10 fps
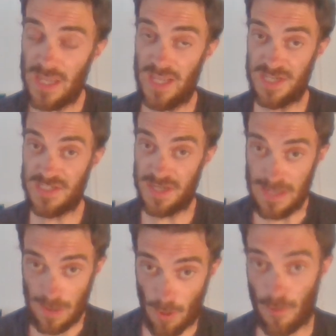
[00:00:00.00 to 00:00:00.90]
It is in
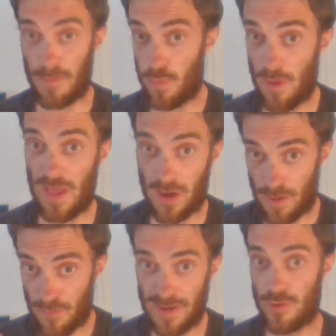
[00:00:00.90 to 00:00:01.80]
Europe where they
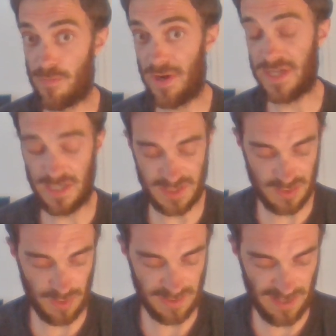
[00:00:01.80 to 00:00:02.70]
are a record-breaking side.